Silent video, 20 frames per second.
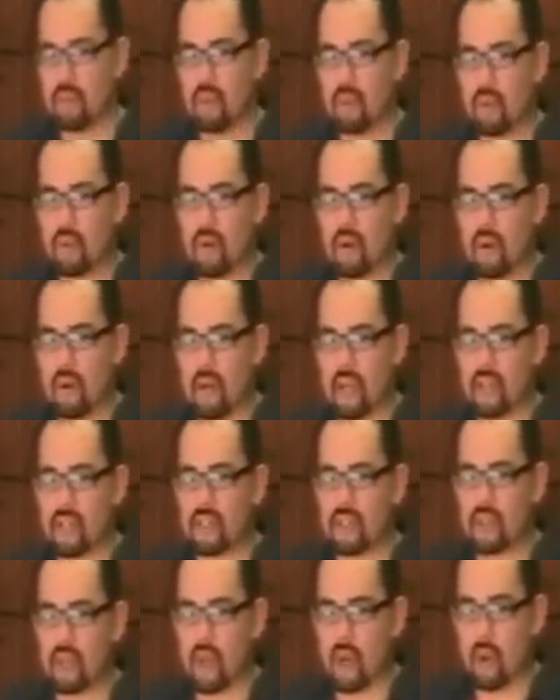Buco
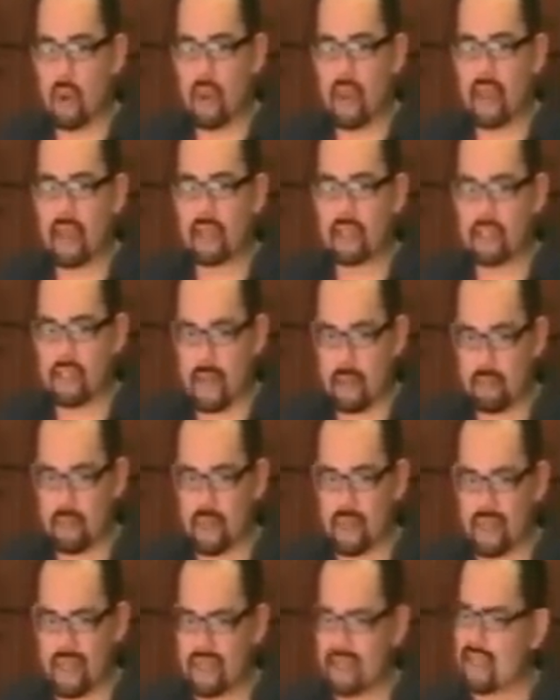is no
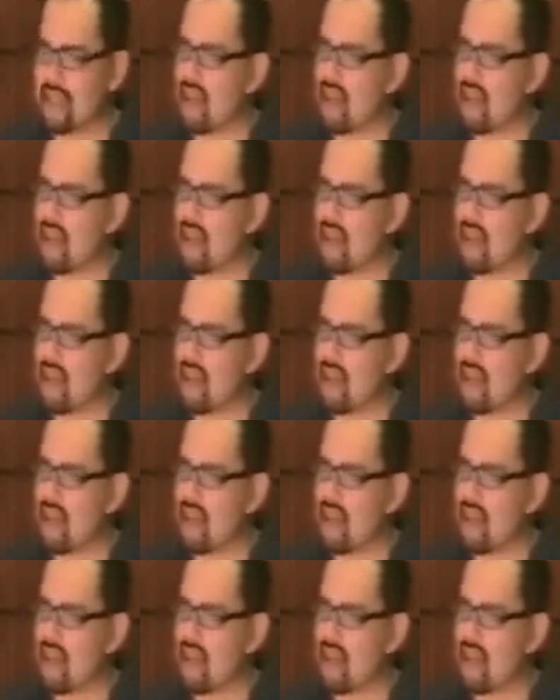exception. It